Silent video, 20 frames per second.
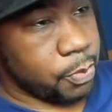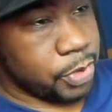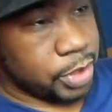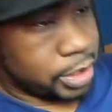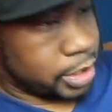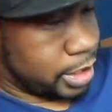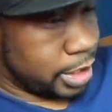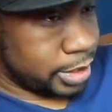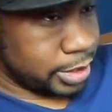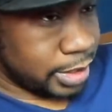
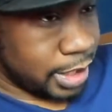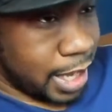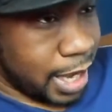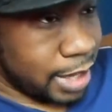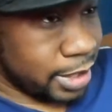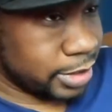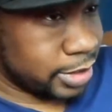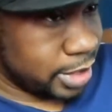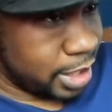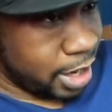you know,
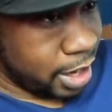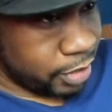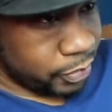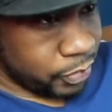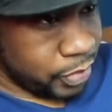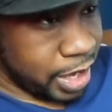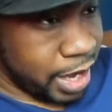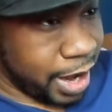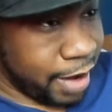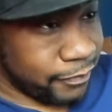because a lot
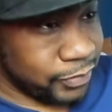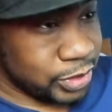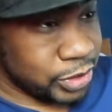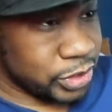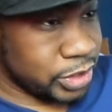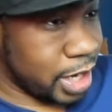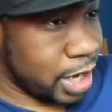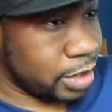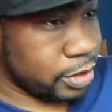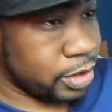of times we
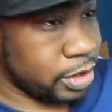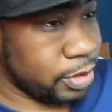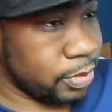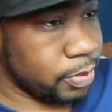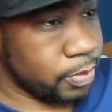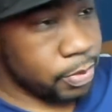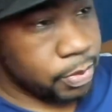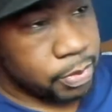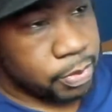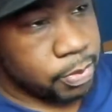have these
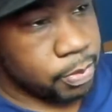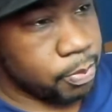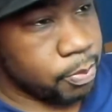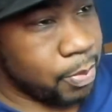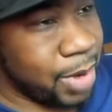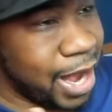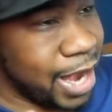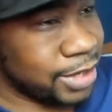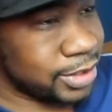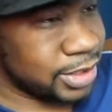shotgun
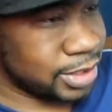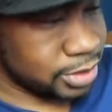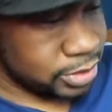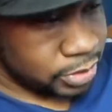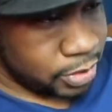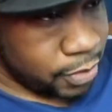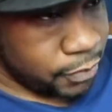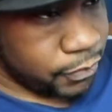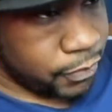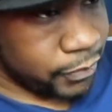
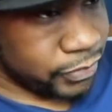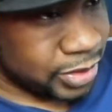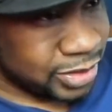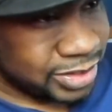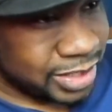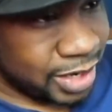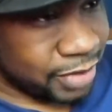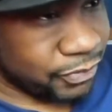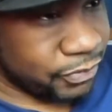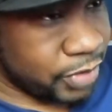mics and
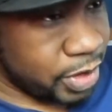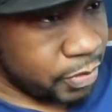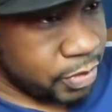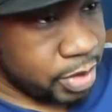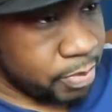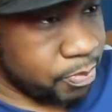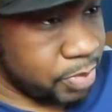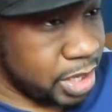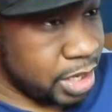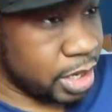so forth that's
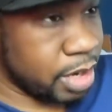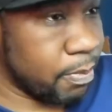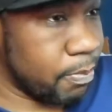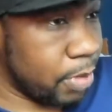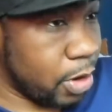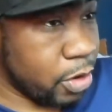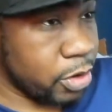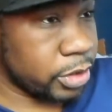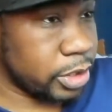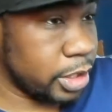like very
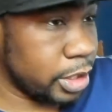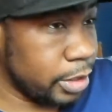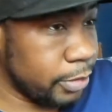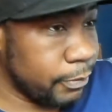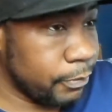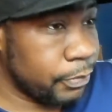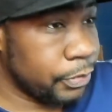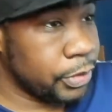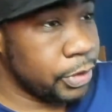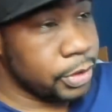big and
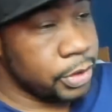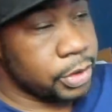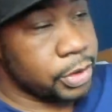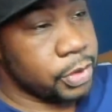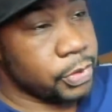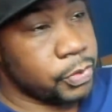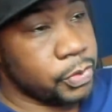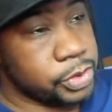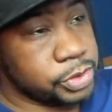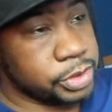bulky,
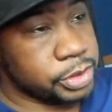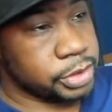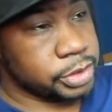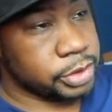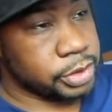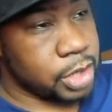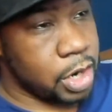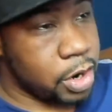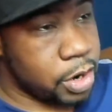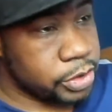
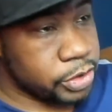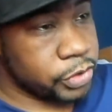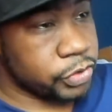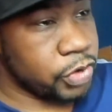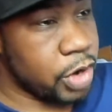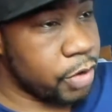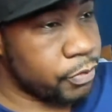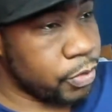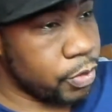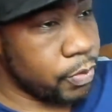which is
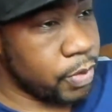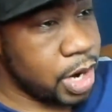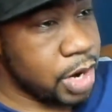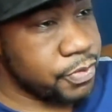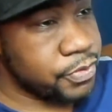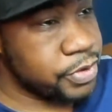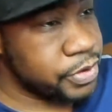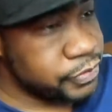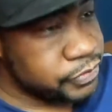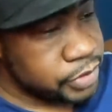hard to
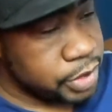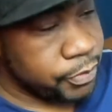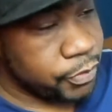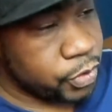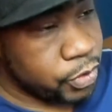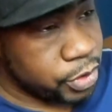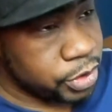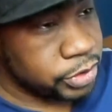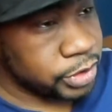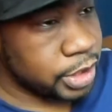travel around
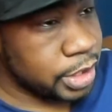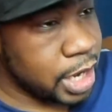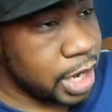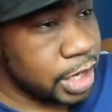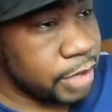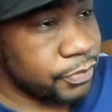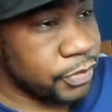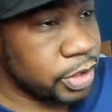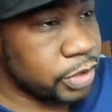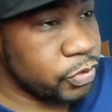with. And of
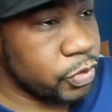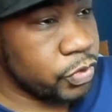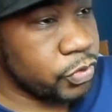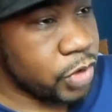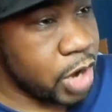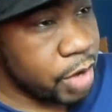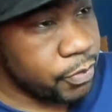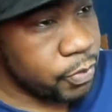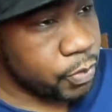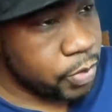course, a lot
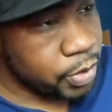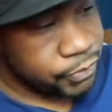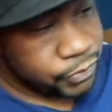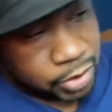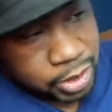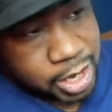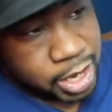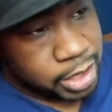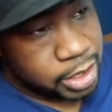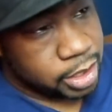of us, we
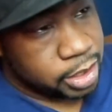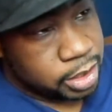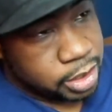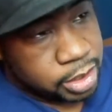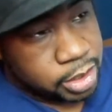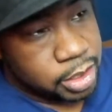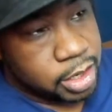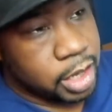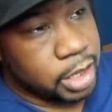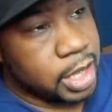travel with a
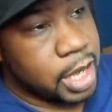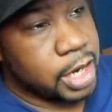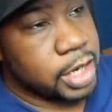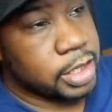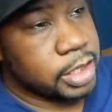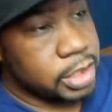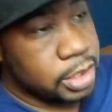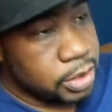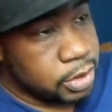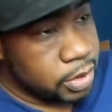lot
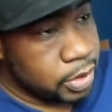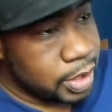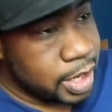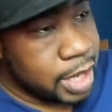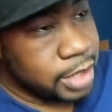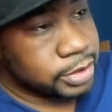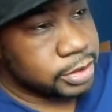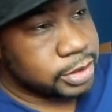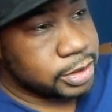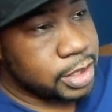of
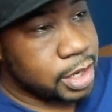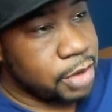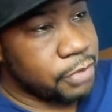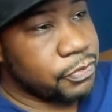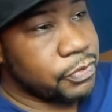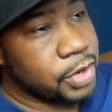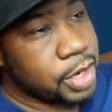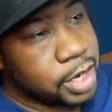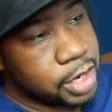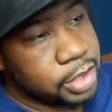gear, a lot
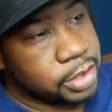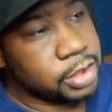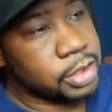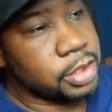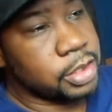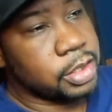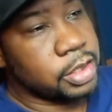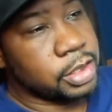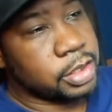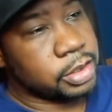of stuff,
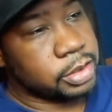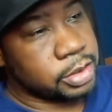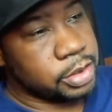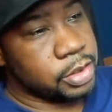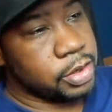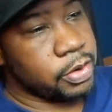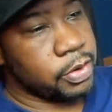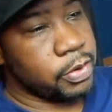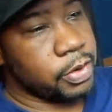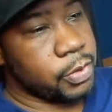and
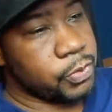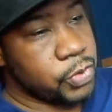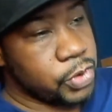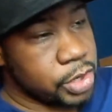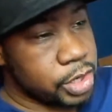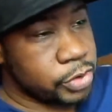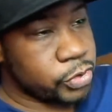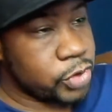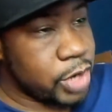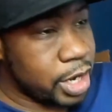you
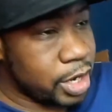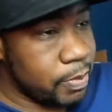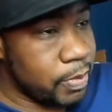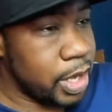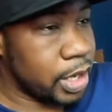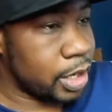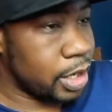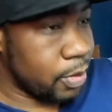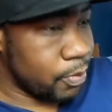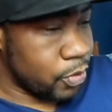know, if we
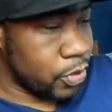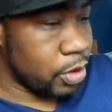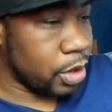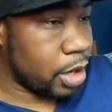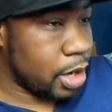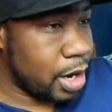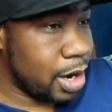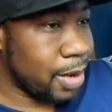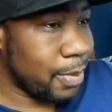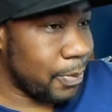could try to
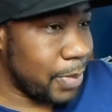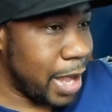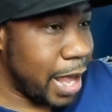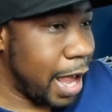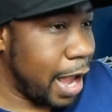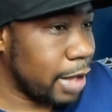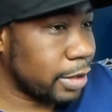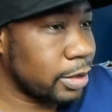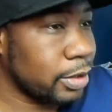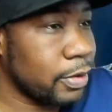make it more
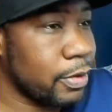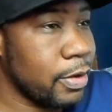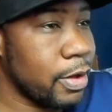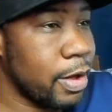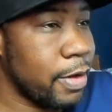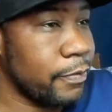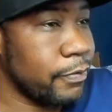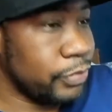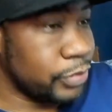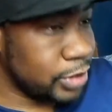
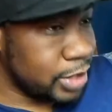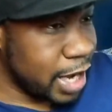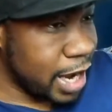compact,